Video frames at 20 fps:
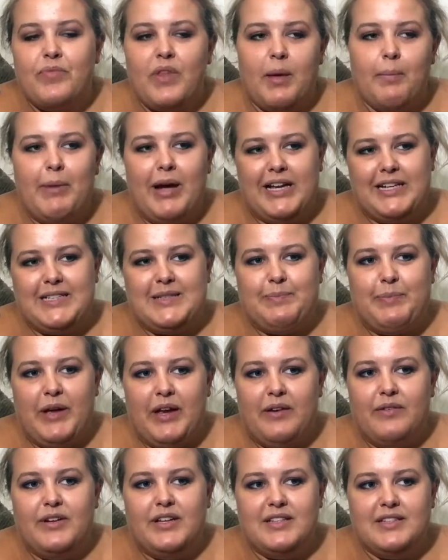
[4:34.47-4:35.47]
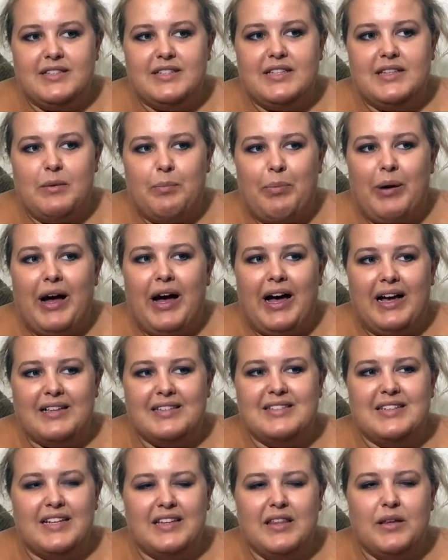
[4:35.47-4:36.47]
My experience in the
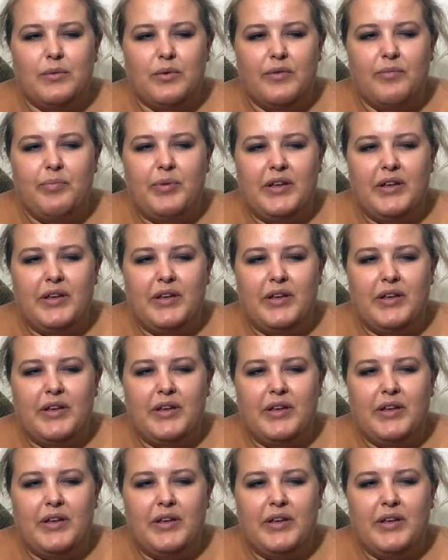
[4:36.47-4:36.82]
past, I think we've